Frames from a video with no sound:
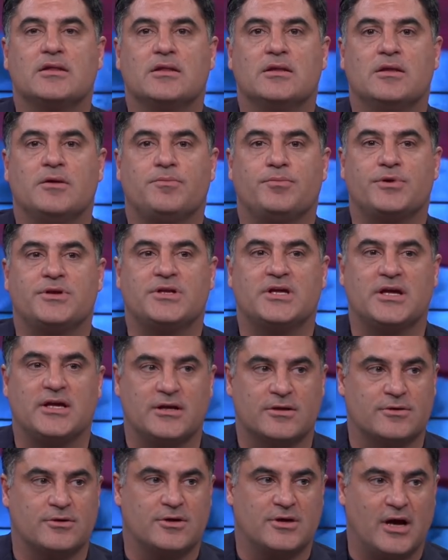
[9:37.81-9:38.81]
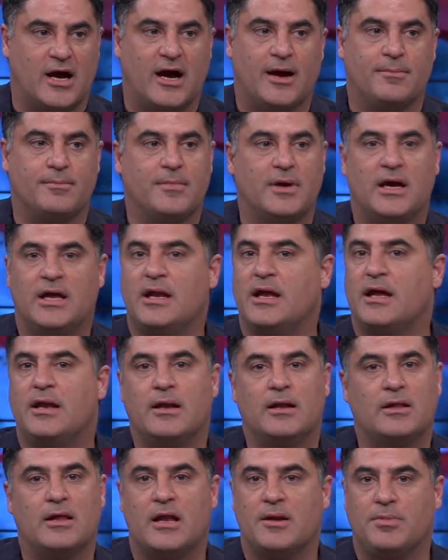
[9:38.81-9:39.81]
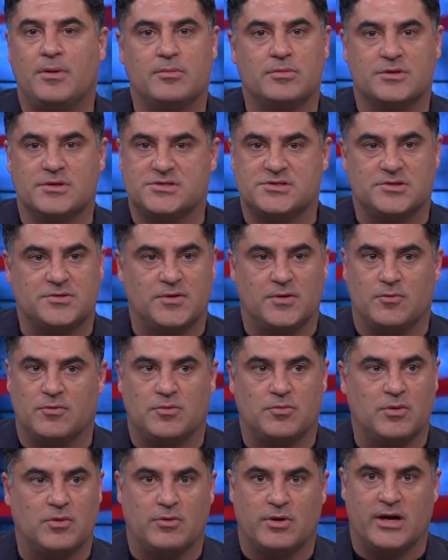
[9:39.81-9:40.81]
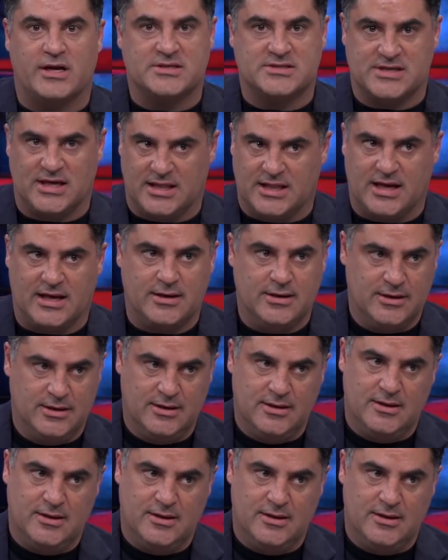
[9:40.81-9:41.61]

the particular cop, and and a lot of people disagree with me when I say that